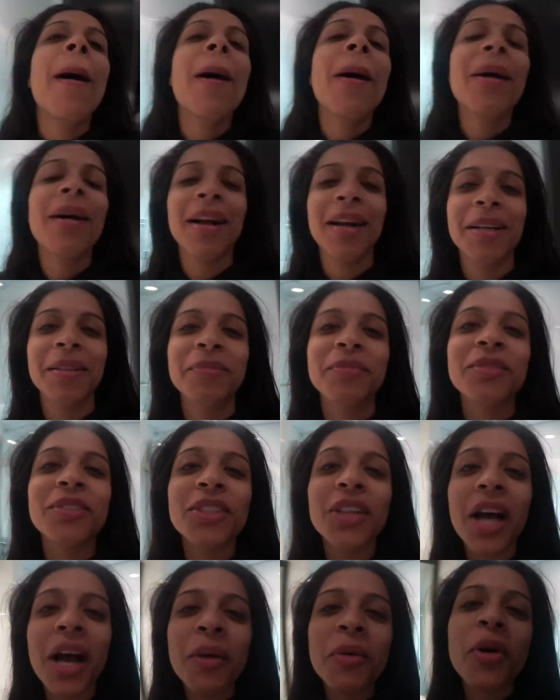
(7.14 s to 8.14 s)
Okay,
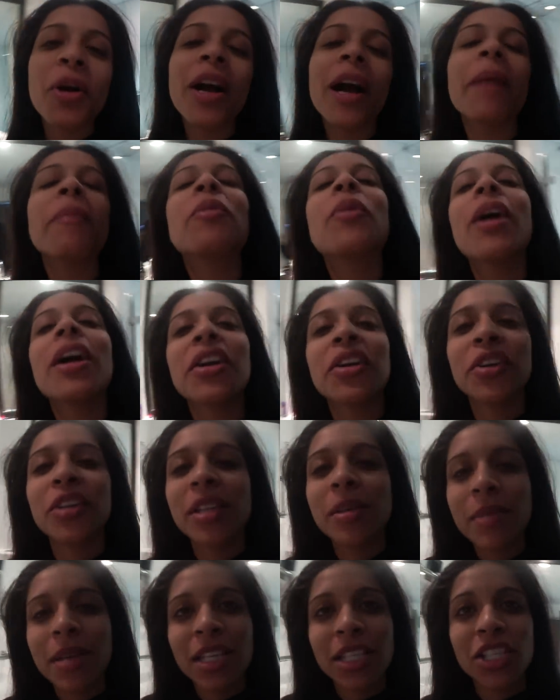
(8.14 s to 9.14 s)
so I woke up quite
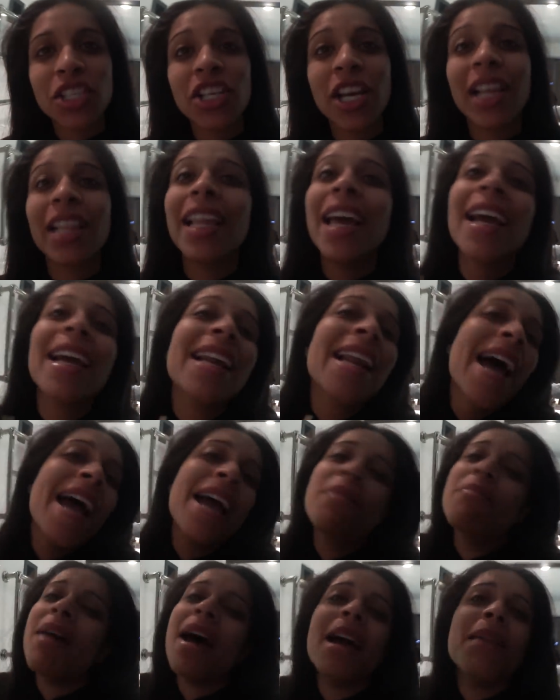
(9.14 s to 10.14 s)
early because of jet lag, and I
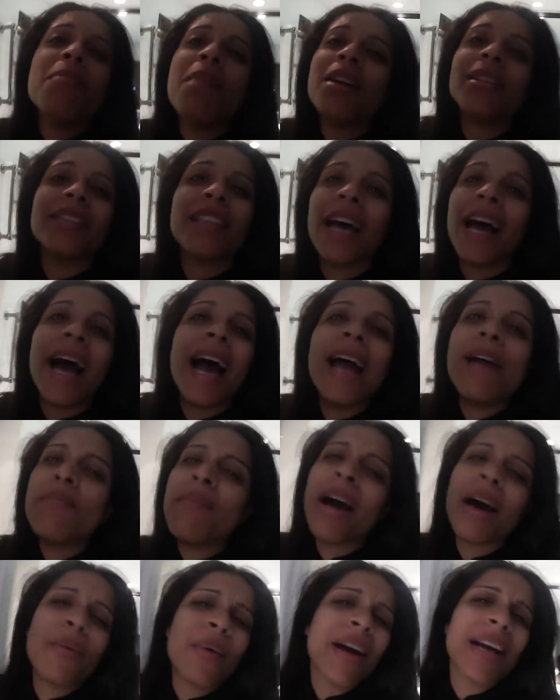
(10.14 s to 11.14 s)
ain't mad about that. I ain't
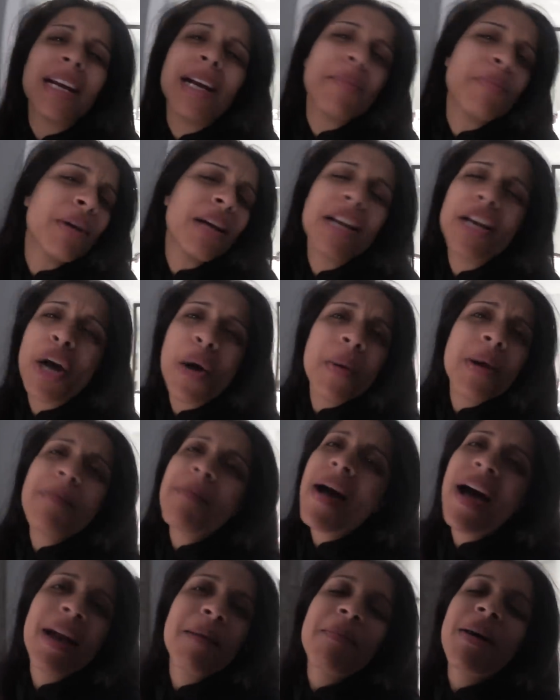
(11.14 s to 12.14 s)
mad waking up early, nobody
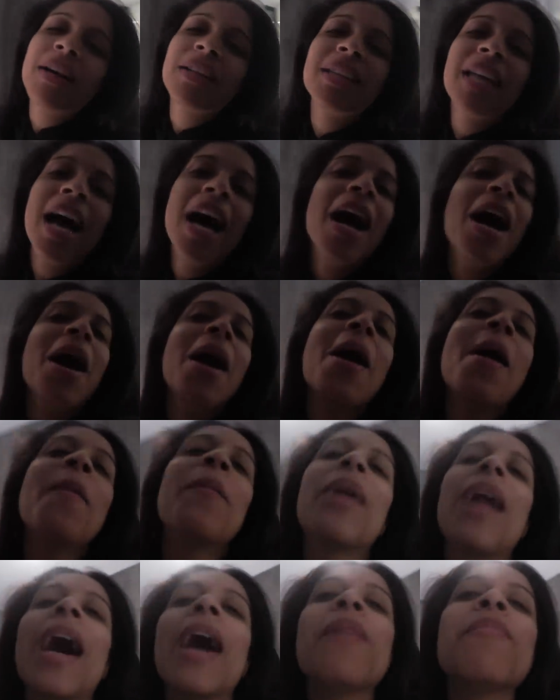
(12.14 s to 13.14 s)
mad about that.
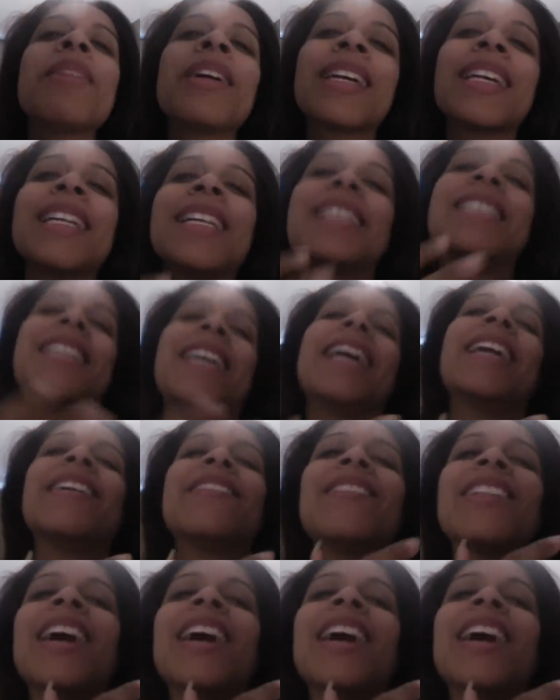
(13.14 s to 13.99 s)
But I'm like in a state of